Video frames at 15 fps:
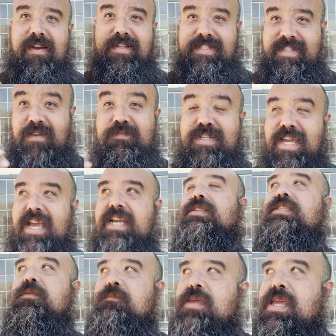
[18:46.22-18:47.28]
subject.
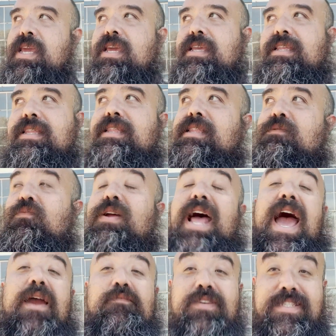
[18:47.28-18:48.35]
To me, what
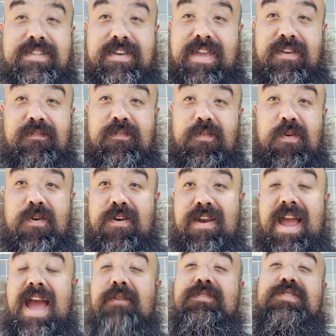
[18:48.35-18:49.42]
I was looking for,
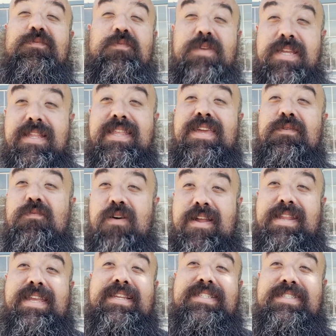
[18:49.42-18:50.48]
I was really
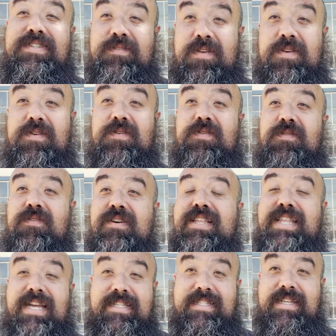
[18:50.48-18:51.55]
wanting studio
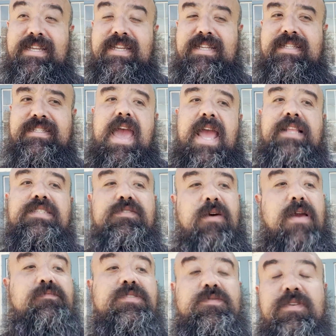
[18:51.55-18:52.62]
classes classes. And so
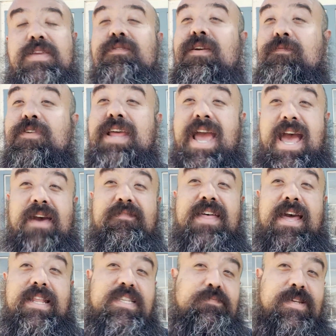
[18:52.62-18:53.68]
I was really grateful to have
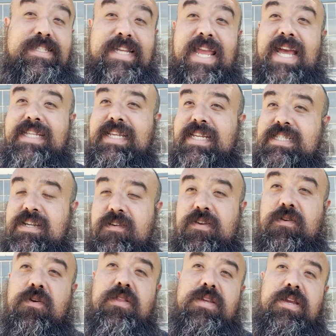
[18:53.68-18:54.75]
that, especially as I shared
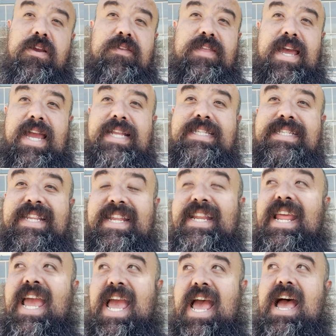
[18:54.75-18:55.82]
earlier that I
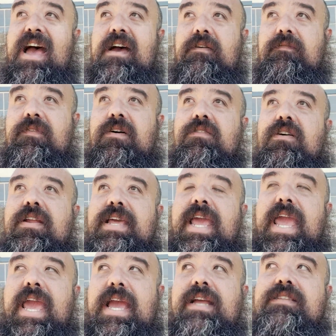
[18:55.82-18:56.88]
didn't have a lot of
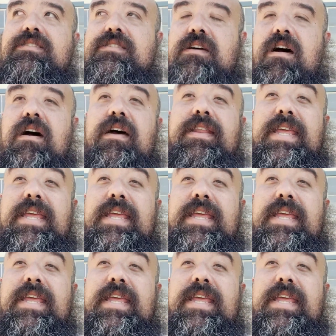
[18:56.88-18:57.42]
hands-on